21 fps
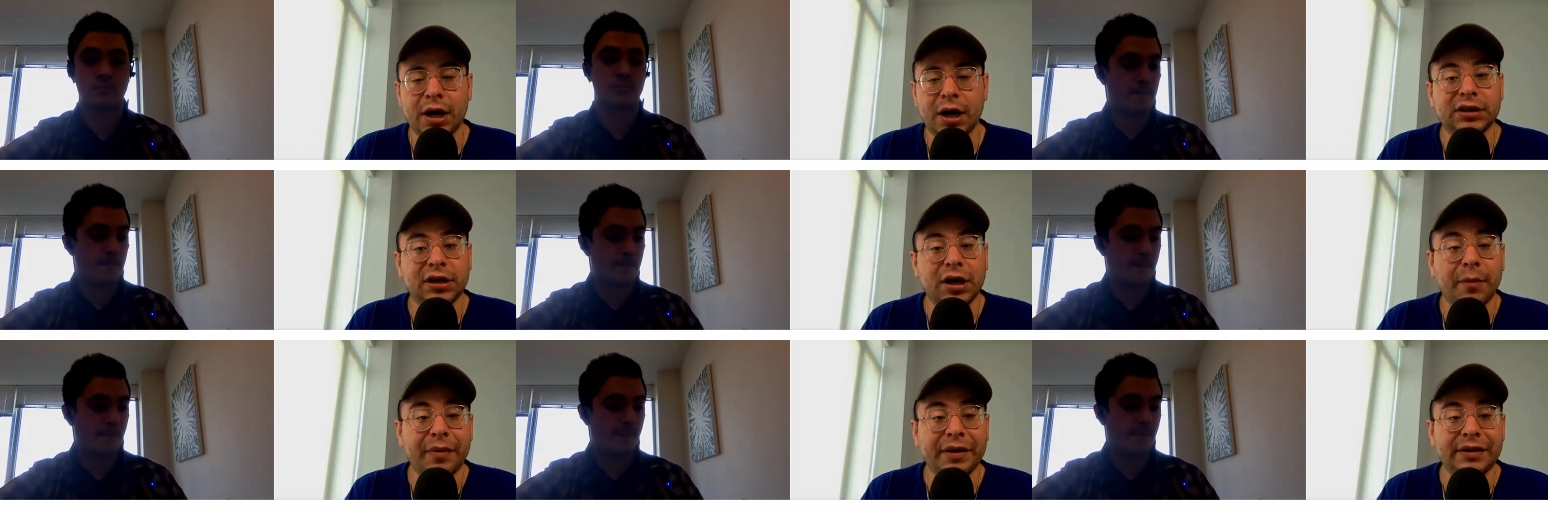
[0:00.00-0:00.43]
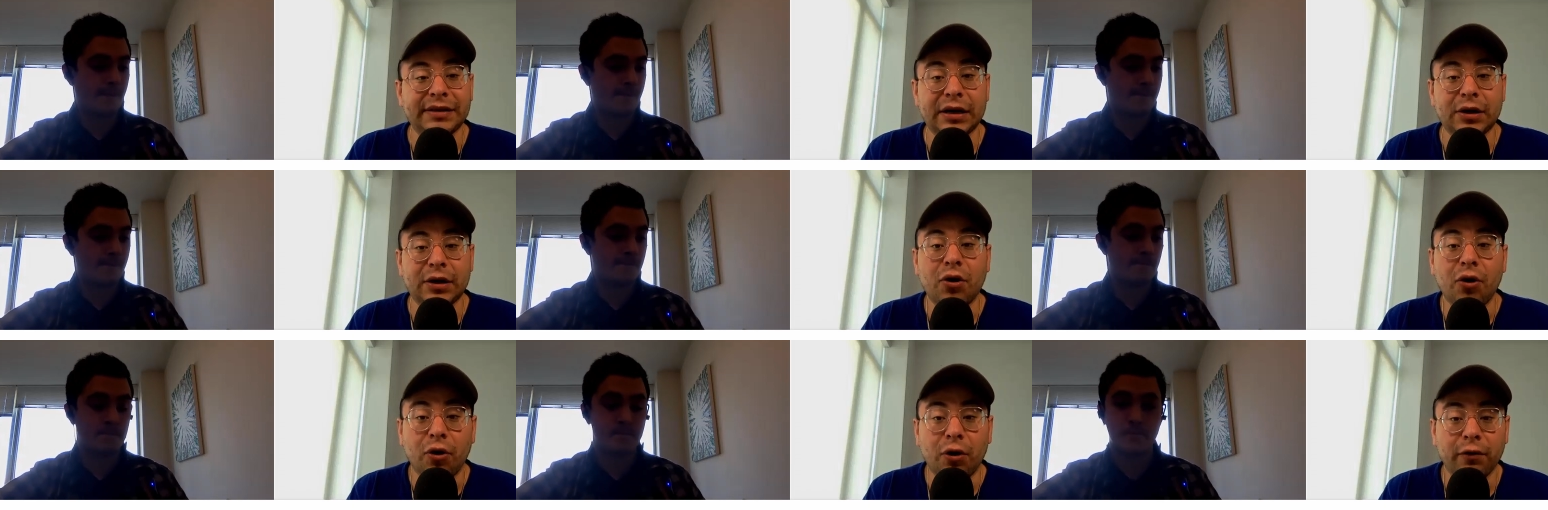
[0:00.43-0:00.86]
Speaker 1: There's
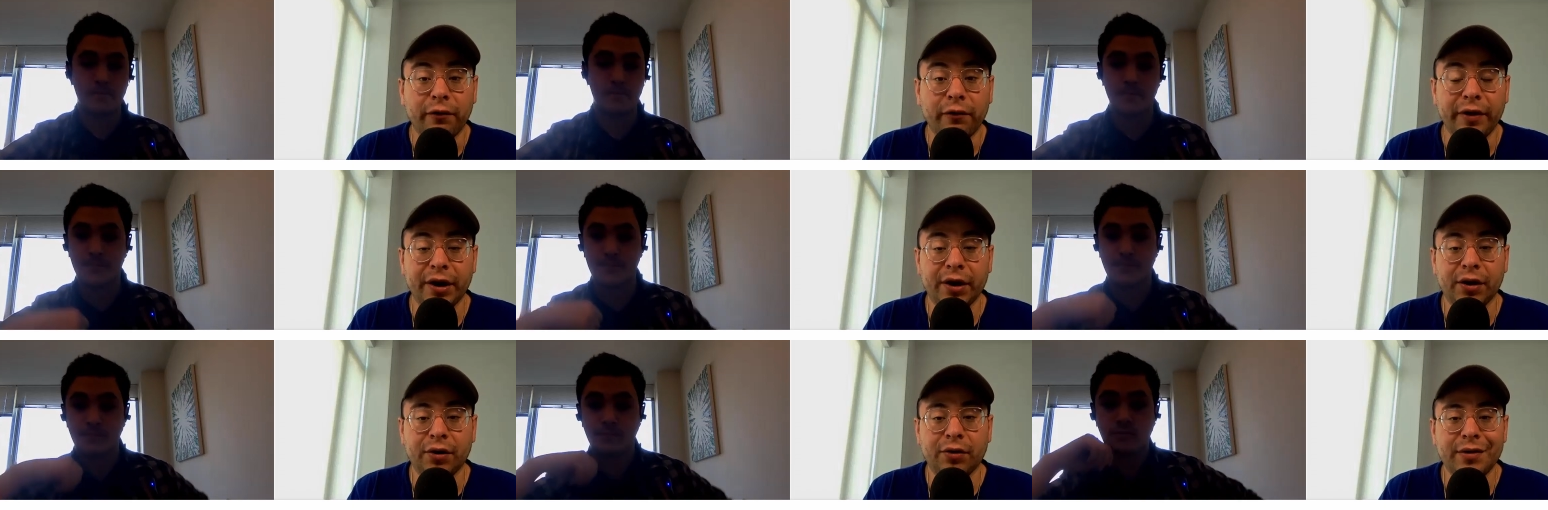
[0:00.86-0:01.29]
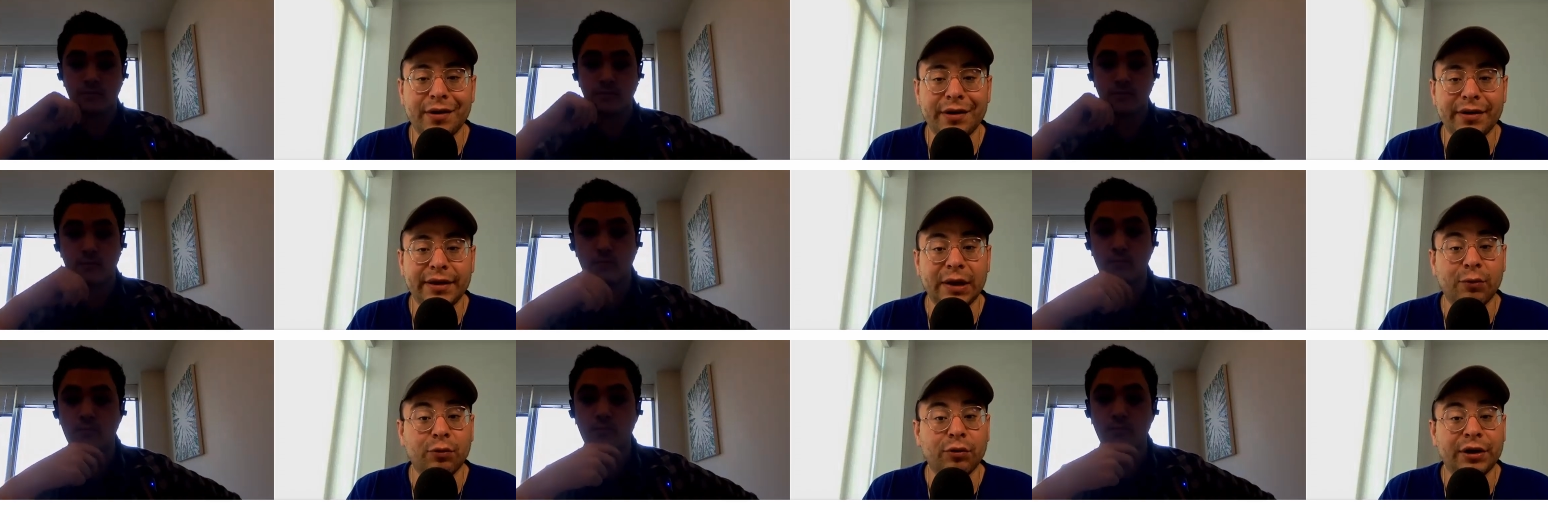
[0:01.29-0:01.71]
companies like
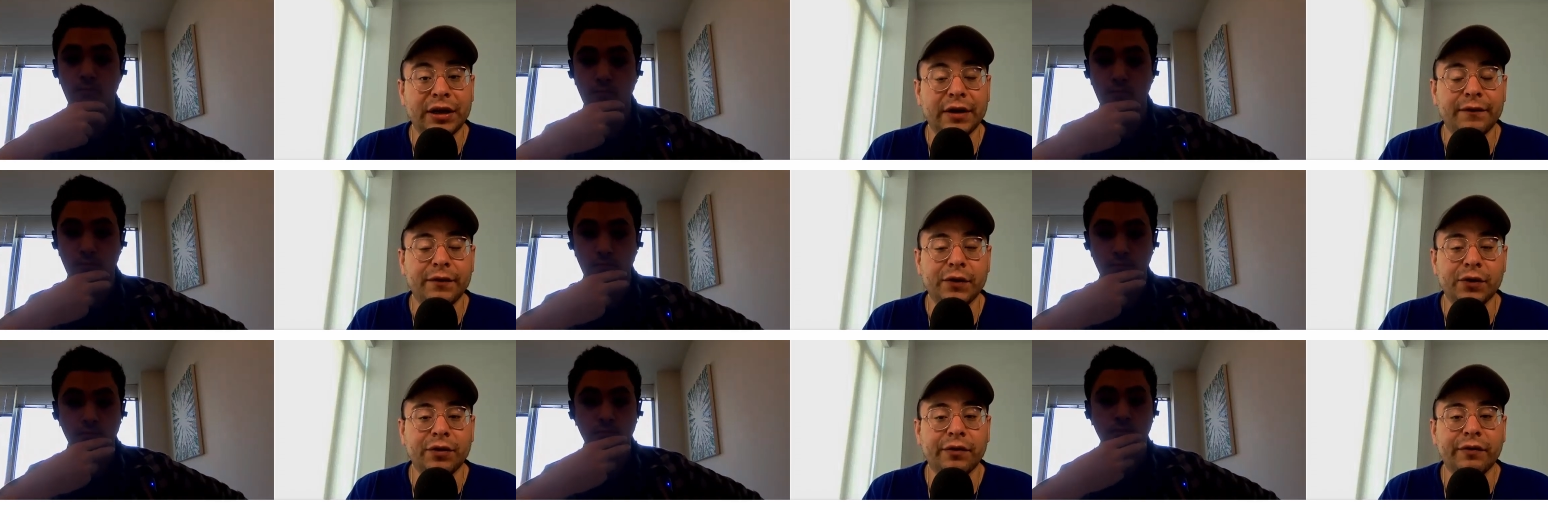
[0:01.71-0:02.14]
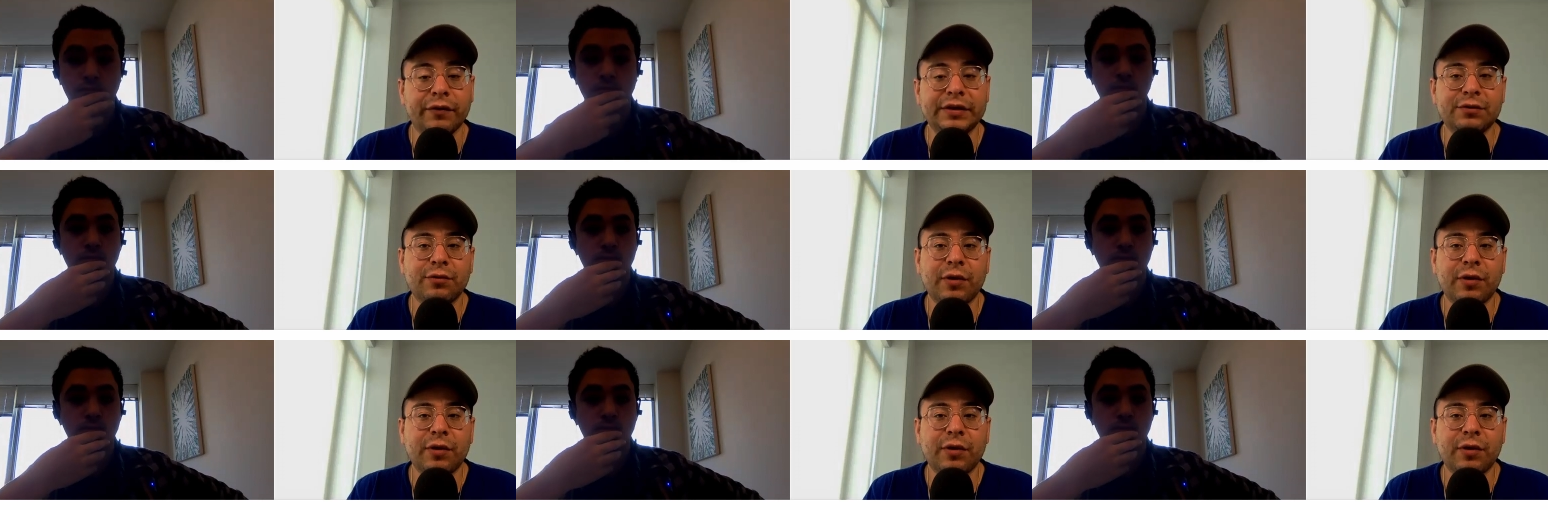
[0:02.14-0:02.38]
CallRail that will give you.